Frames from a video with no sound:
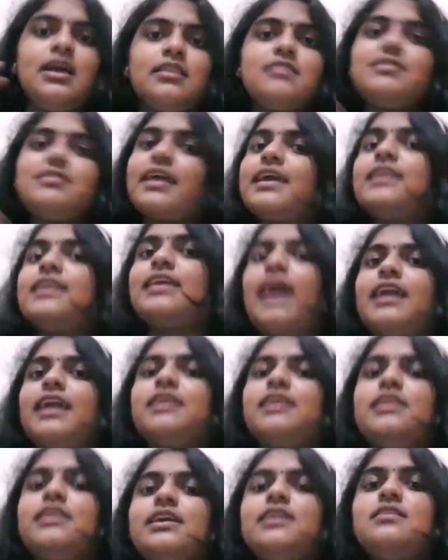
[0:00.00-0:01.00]
The second
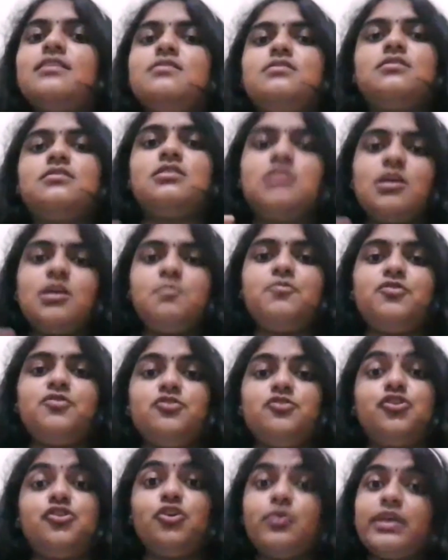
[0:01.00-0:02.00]
category is tips
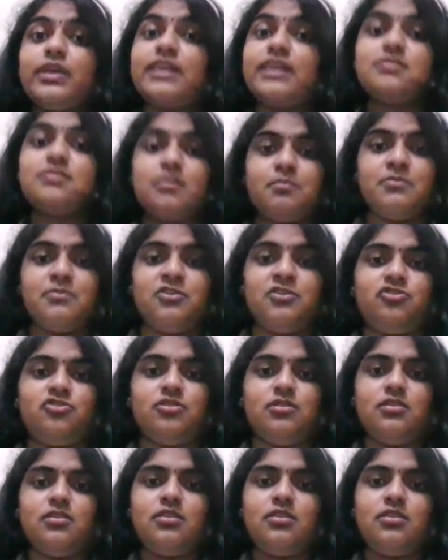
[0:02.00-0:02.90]
during submission.